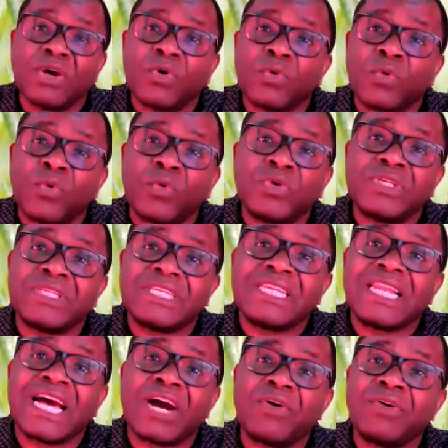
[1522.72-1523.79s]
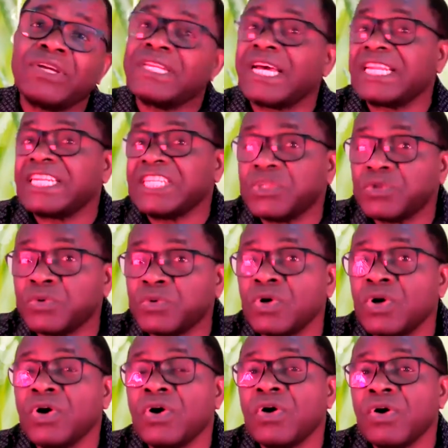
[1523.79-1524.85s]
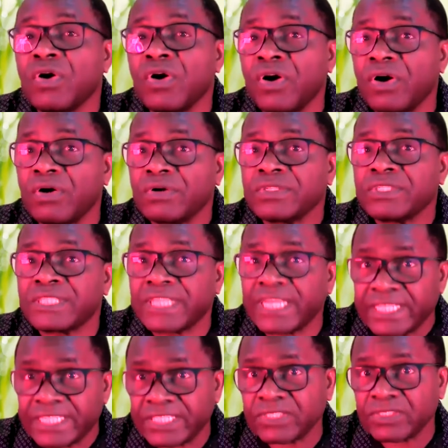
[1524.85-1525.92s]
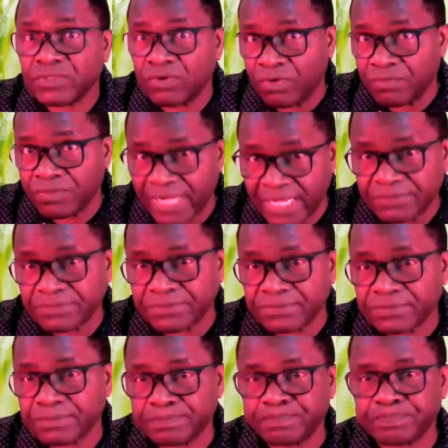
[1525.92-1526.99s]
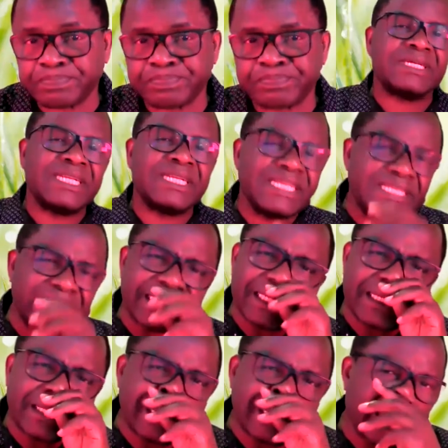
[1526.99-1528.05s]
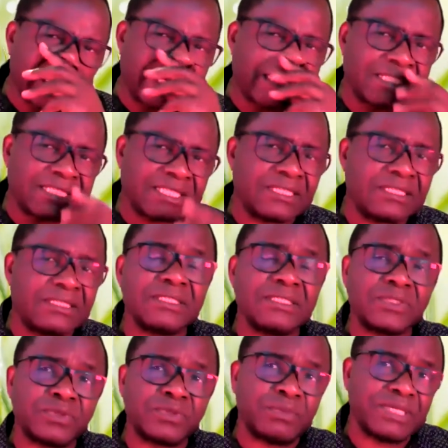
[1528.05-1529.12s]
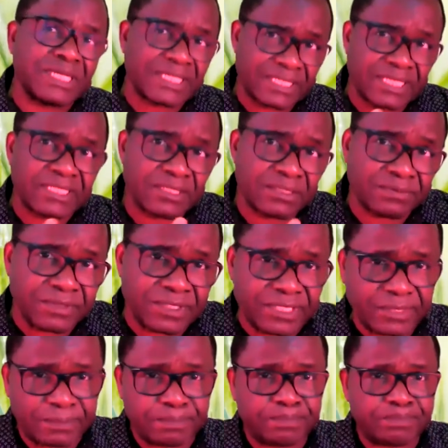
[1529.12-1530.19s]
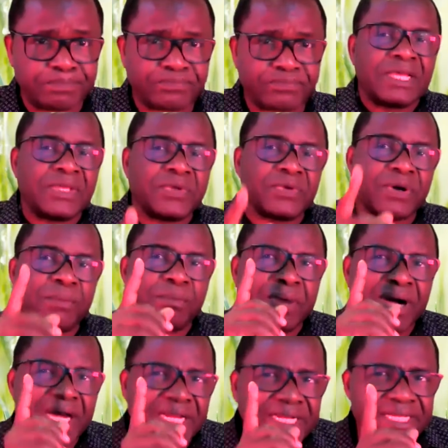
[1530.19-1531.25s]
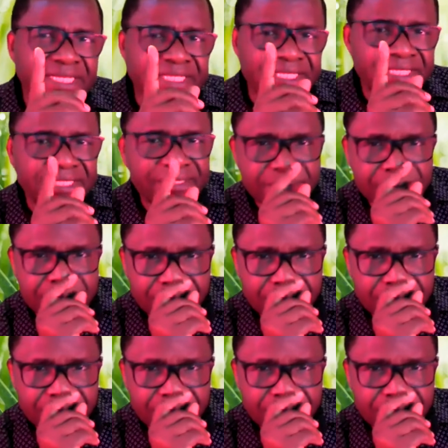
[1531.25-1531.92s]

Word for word: who is in now in a new uh, stage of life. Listen and listen to me attentively. Your marriage